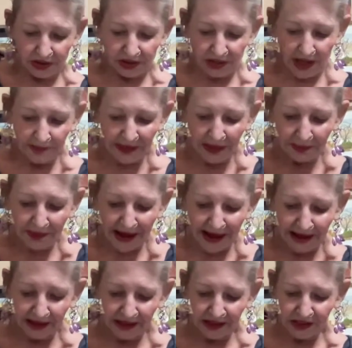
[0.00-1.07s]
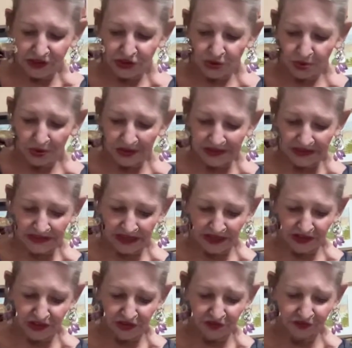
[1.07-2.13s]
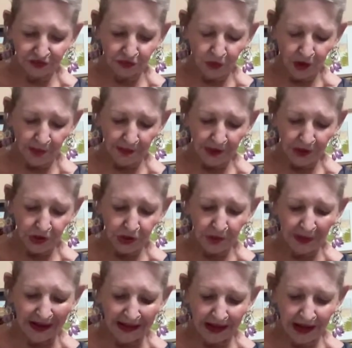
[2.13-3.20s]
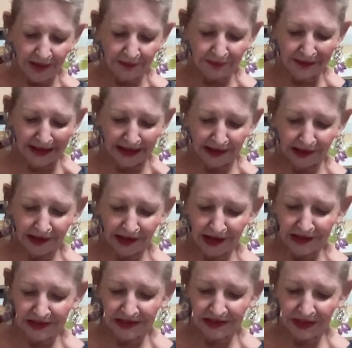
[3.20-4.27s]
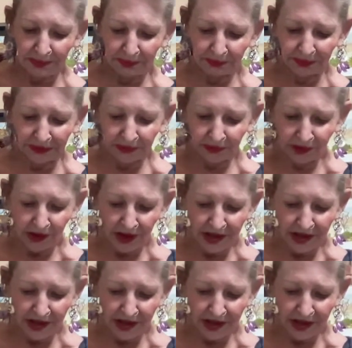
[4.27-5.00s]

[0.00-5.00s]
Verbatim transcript: Coming back into a sense of form, you become then a simple,